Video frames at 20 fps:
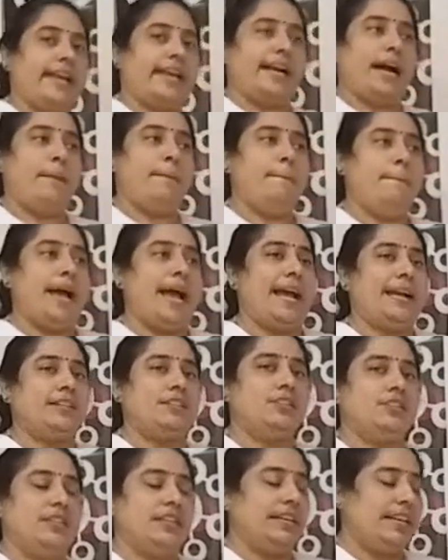come back
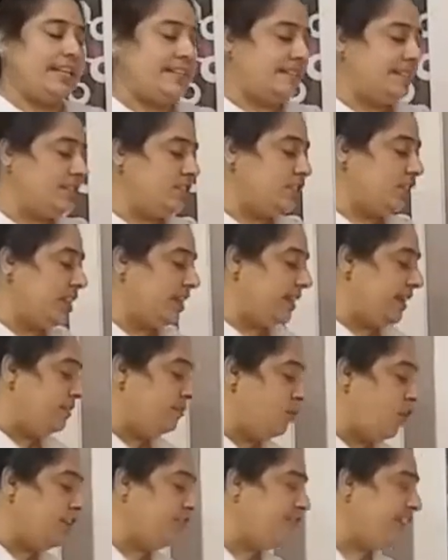to the lesson
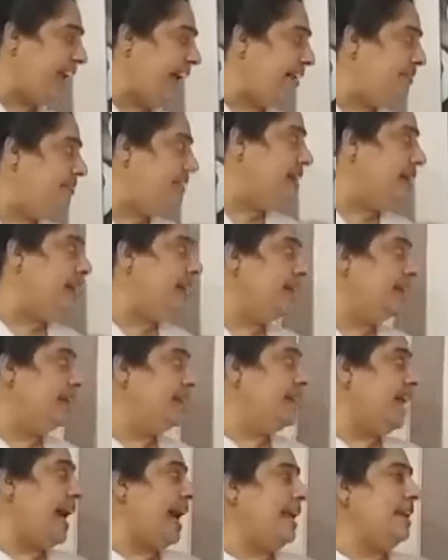children. What we have learned
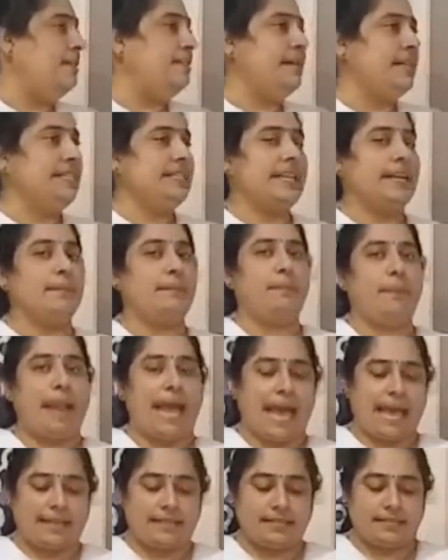in the animals and
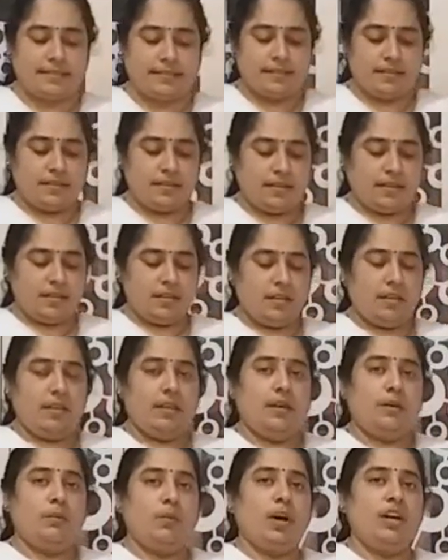plants,
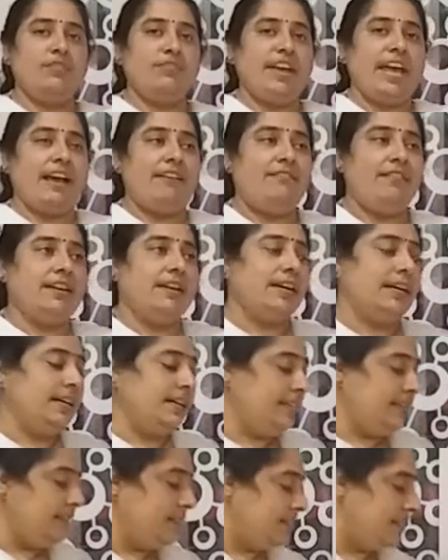what we have
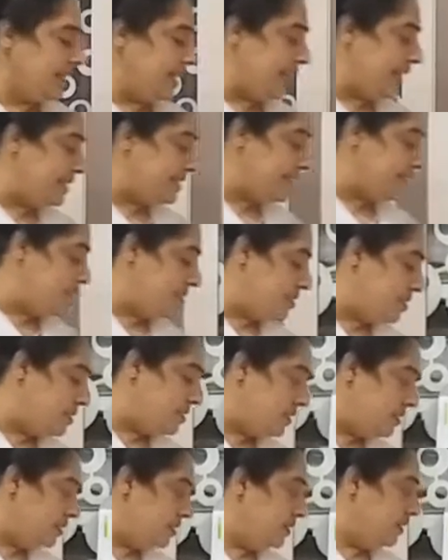learned, the lessons,
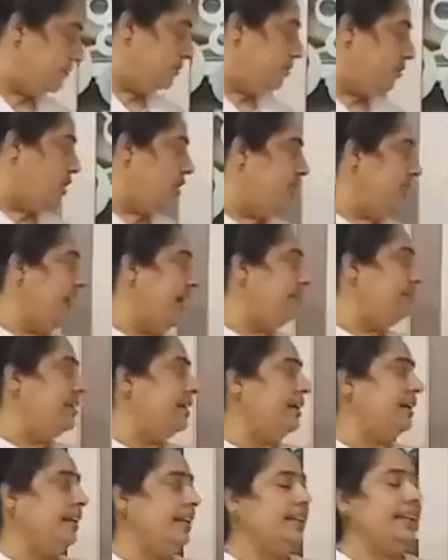what we have
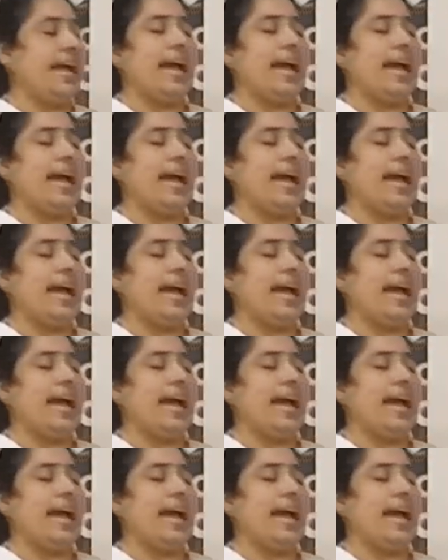learned in